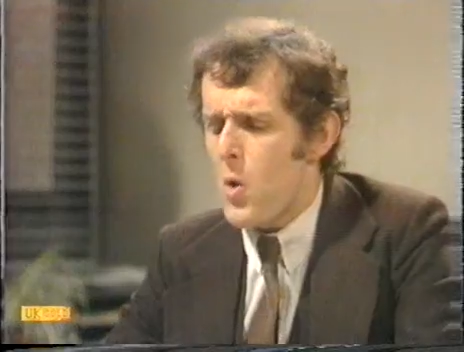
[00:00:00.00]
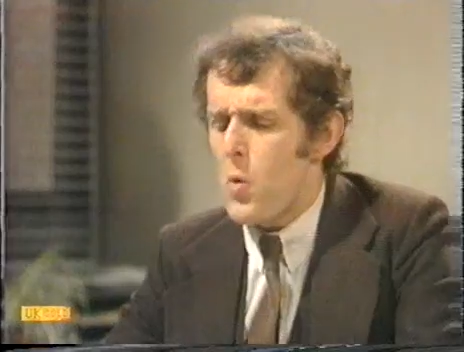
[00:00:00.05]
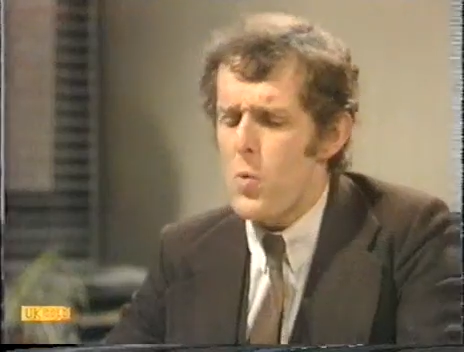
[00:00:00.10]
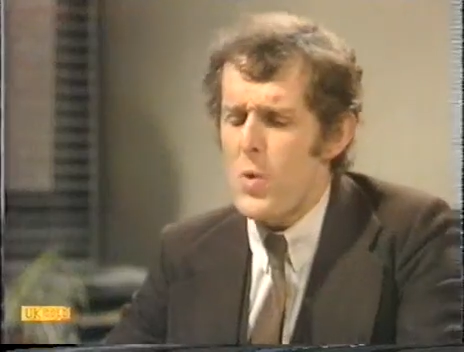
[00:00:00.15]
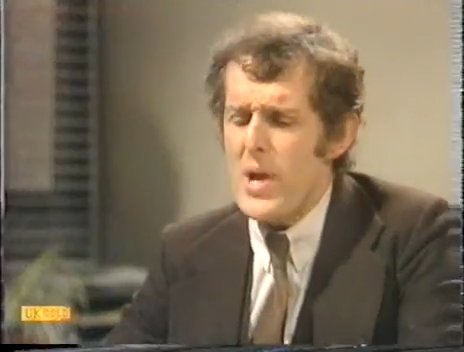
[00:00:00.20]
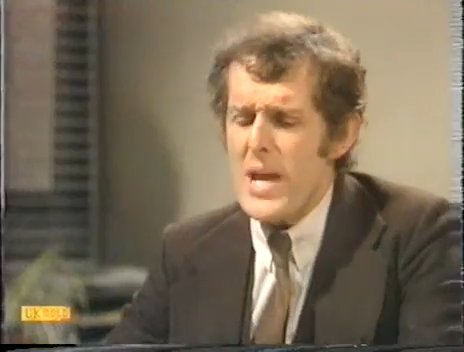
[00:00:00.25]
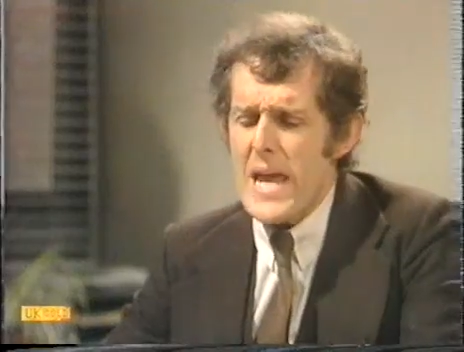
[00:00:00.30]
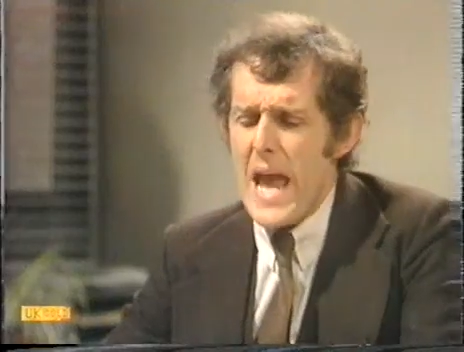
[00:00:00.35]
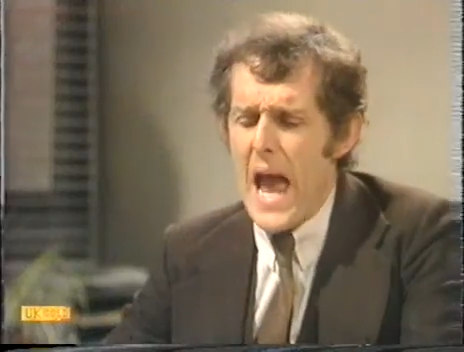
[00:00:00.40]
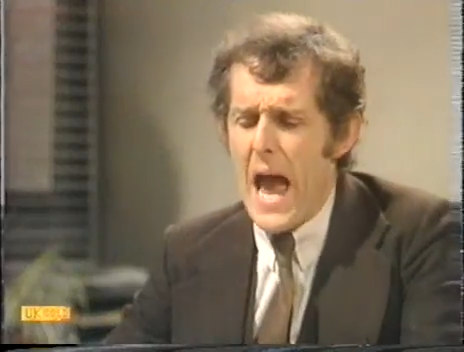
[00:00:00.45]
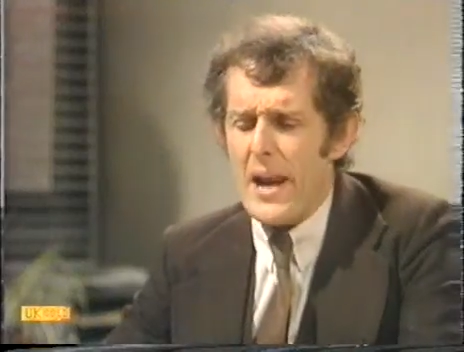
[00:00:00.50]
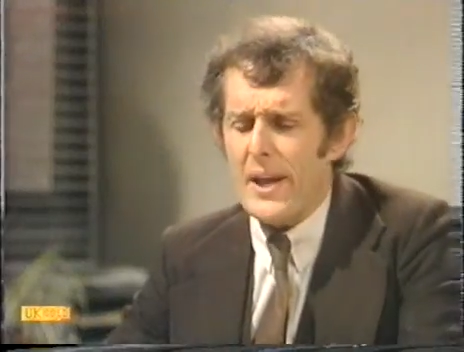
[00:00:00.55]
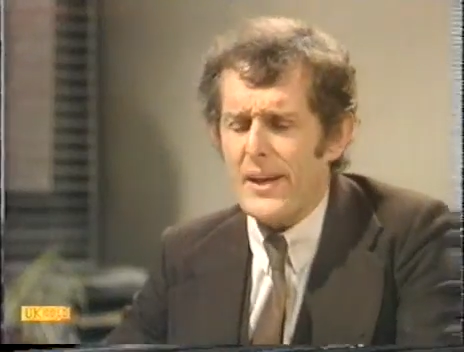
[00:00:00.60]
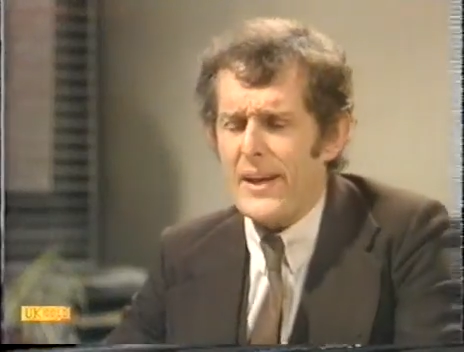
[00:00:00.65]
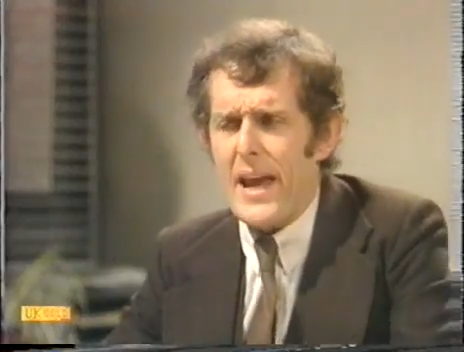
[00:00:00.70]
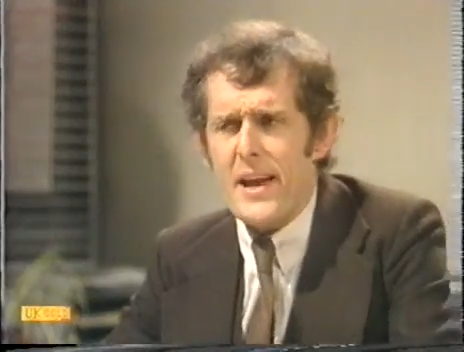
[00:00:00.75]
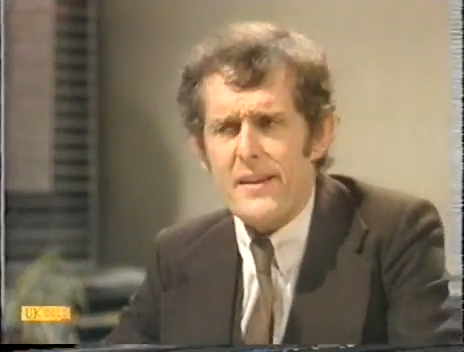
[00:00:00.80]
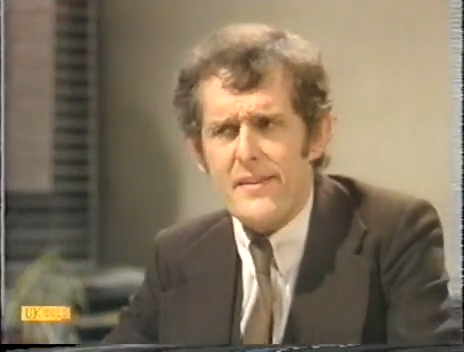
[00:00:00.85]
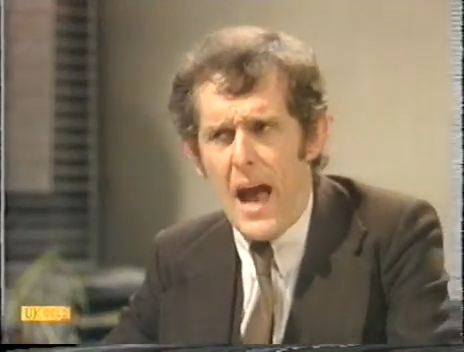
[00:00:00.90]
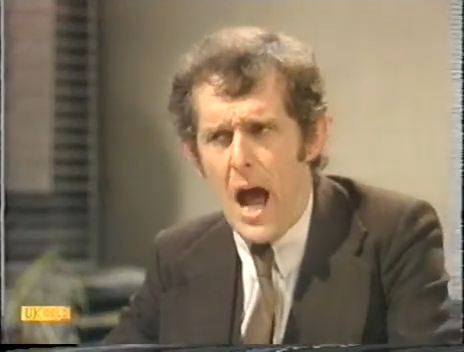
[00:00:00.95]
We
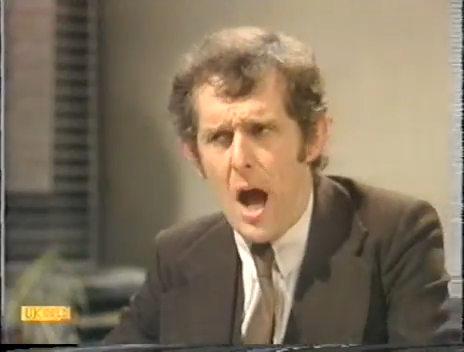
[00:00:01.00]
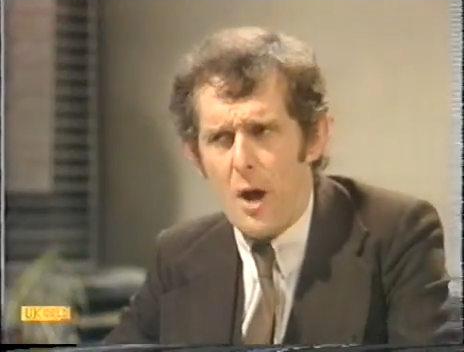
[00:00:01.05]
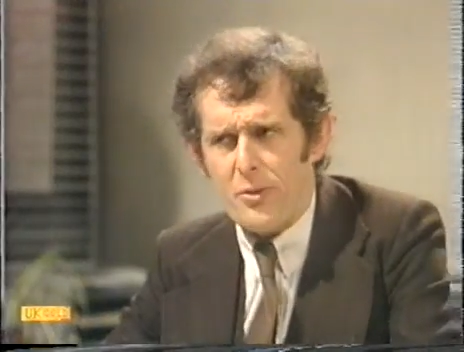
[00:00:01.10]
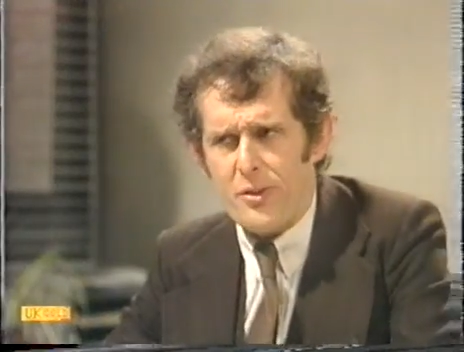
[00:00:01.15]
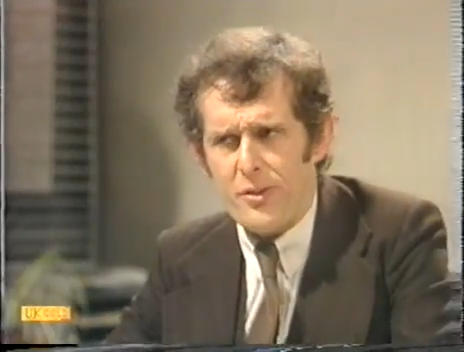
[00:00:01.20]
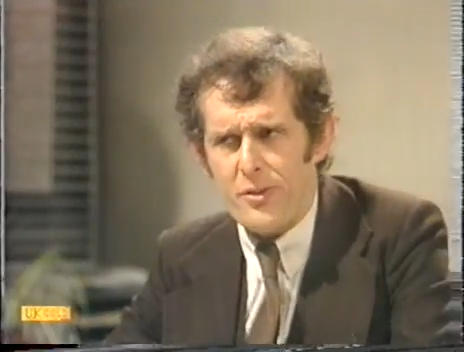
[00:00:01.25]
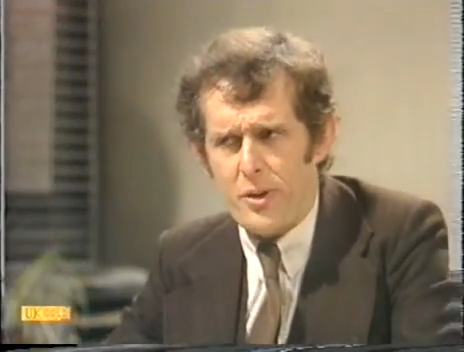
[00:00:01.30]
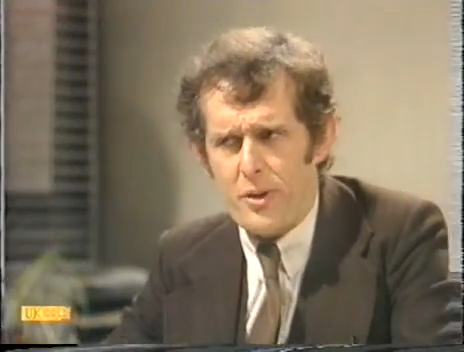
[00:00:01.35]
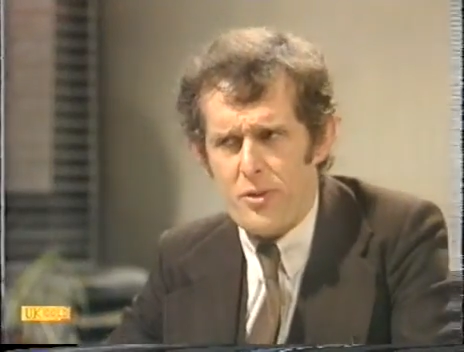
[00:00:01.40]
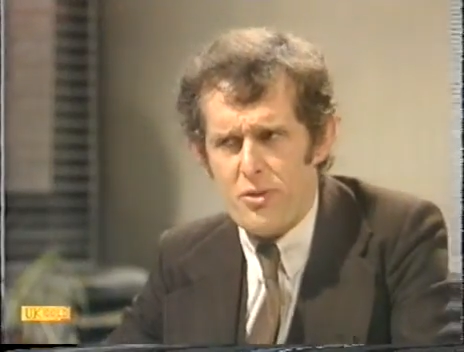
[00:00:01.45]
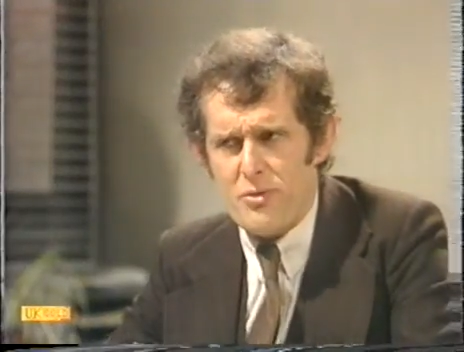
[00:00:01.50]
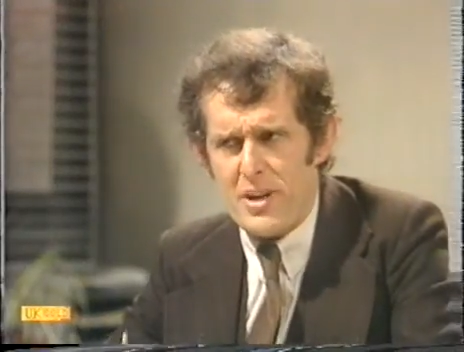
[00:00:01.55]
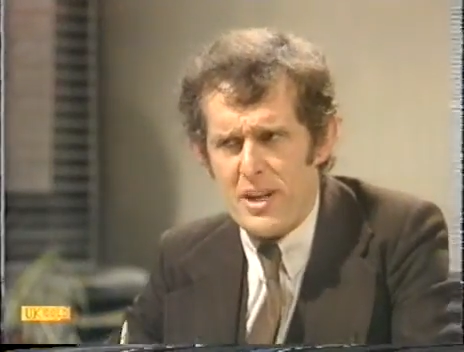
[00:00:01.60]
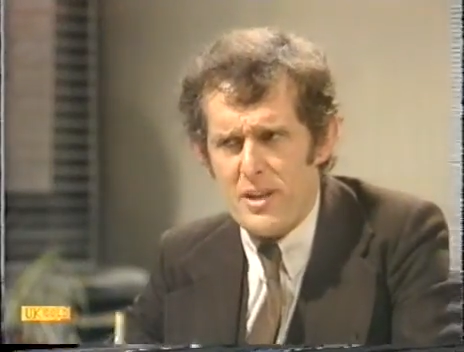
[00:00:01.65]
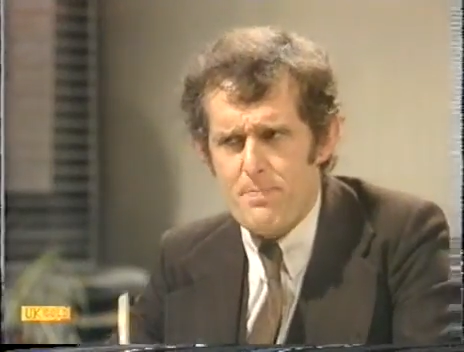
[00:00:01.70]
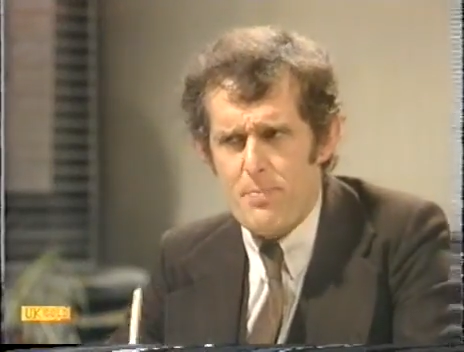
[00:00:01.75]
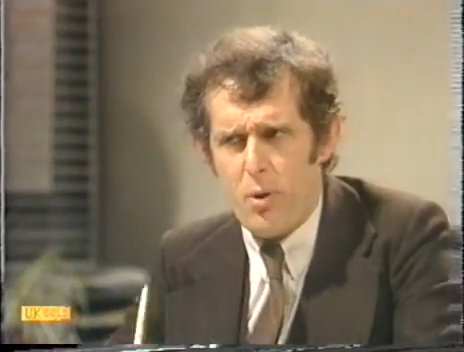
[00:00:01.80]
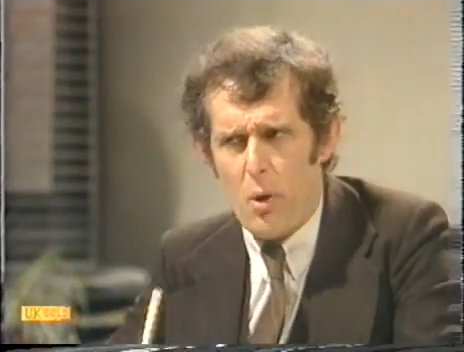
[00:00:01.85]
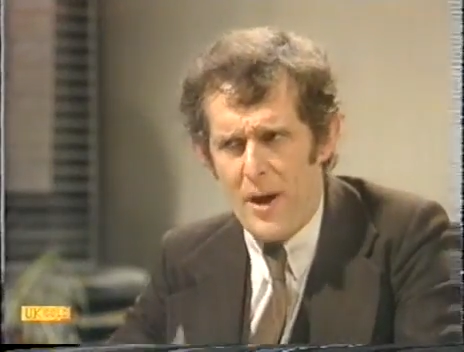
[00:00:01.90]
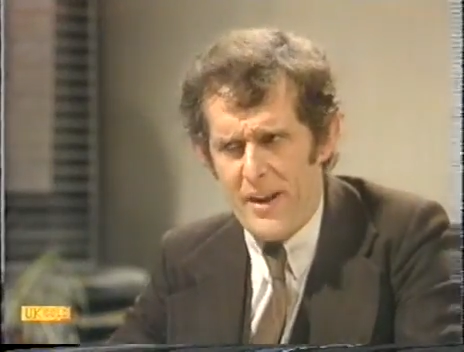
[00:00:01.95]
allocate houses on a
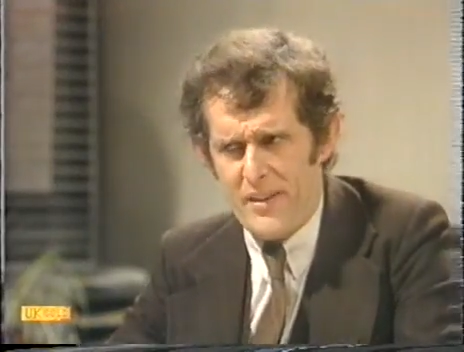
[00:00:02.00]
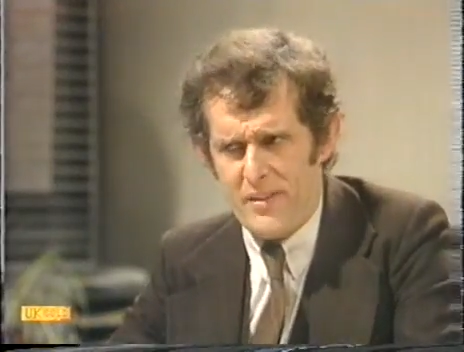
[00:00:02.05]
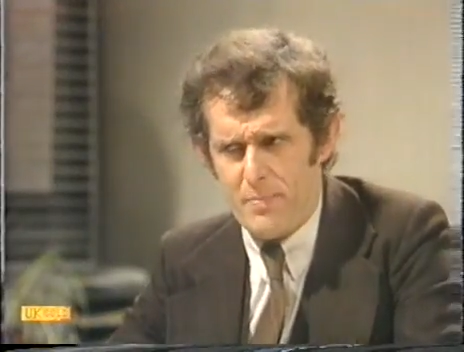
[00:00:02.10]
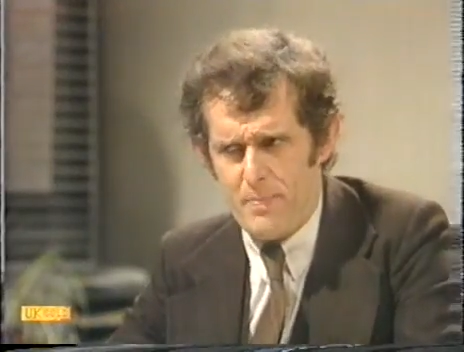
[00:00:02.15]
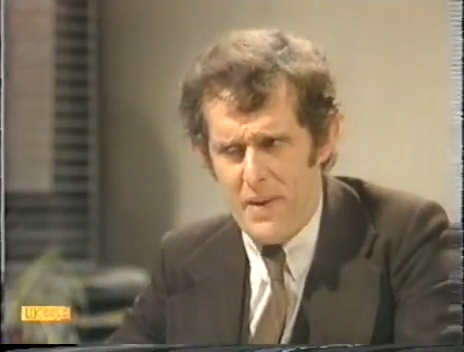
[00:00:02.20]
strict points